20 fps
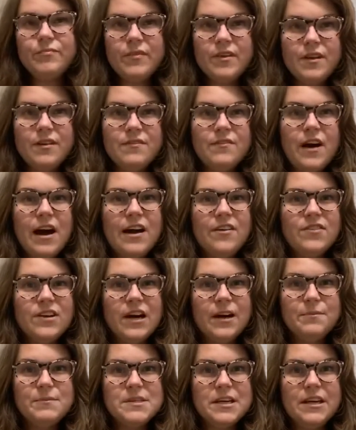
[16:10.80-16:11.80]
5
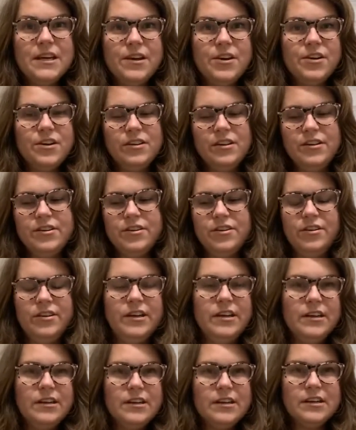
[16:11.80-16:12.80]
times a year,
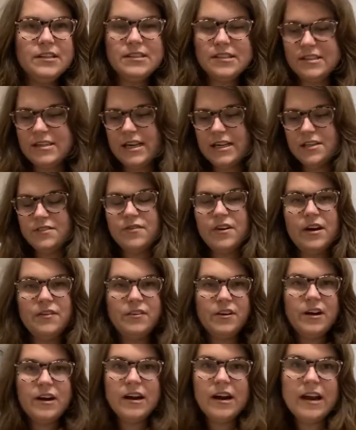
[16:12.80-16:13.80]
literally, because it takes forever
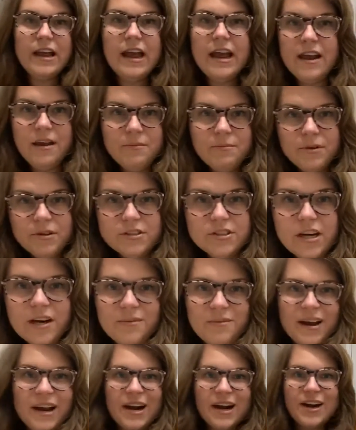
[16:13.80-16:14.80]
and I hate blow drying my
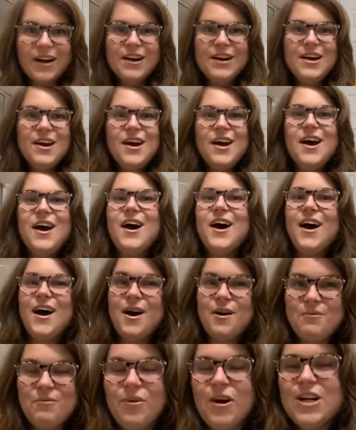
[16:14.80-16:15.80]
hair.
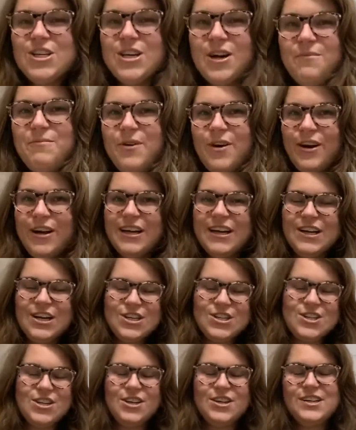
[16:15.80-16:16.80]
What shampoo and
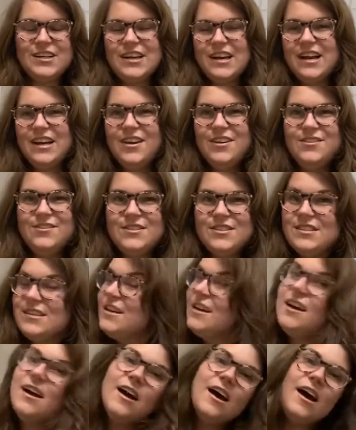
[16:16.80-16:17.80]
conditioner did I use?
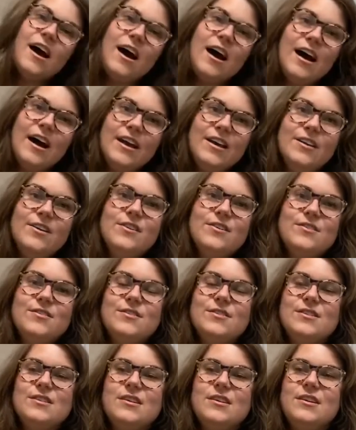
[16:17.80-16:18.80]
I
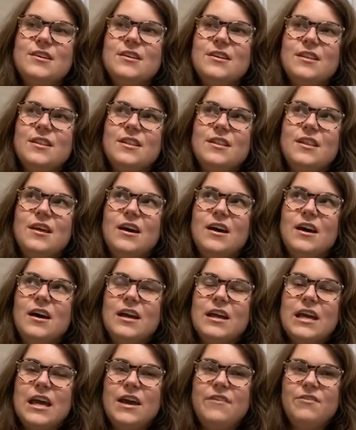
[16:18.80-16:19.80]
used the
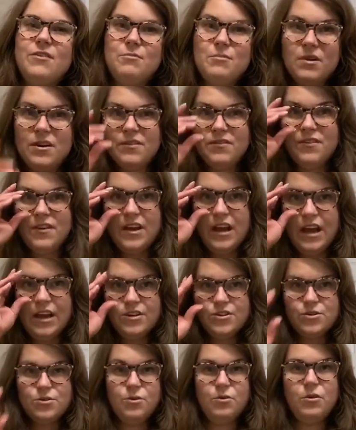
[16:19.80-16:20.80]
Kevin Murphy
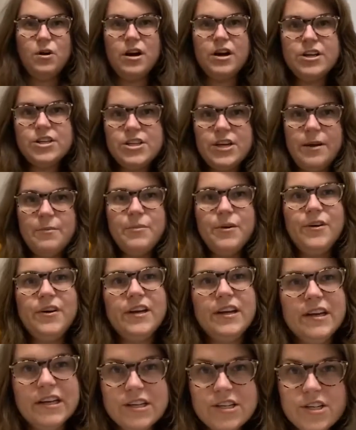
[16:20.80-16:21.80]
Angel Wash shampoo and
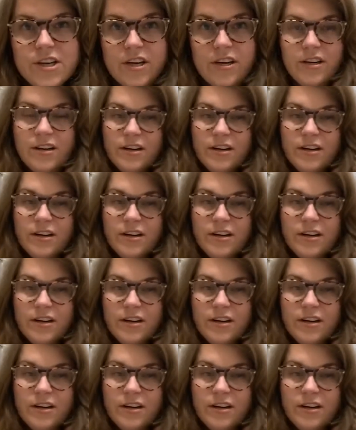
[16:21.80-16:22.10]
conditioner.